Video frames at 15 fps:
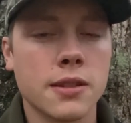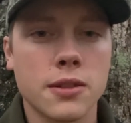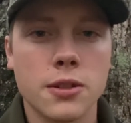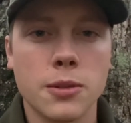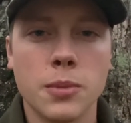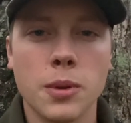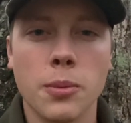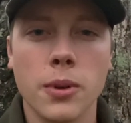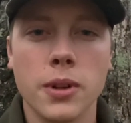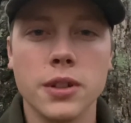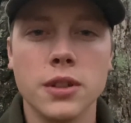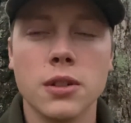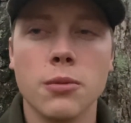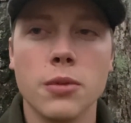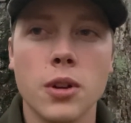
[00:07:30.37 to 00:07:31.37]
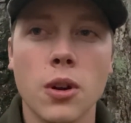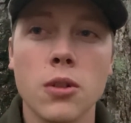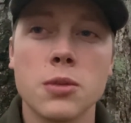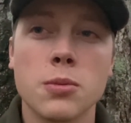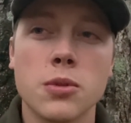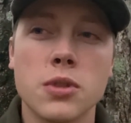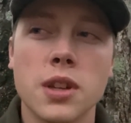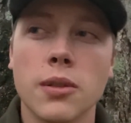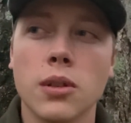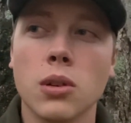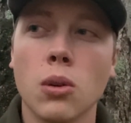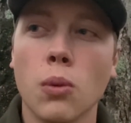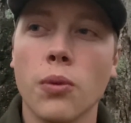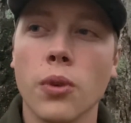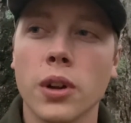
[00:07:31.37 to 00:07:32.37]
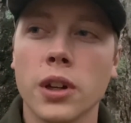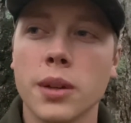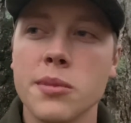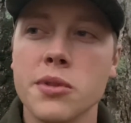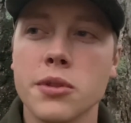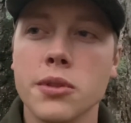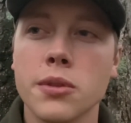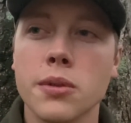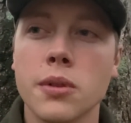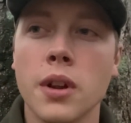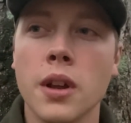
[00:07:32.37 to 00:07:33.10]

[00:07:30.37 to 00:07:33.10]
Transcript: Should be pretty good. We are supposed to have a cold front coming through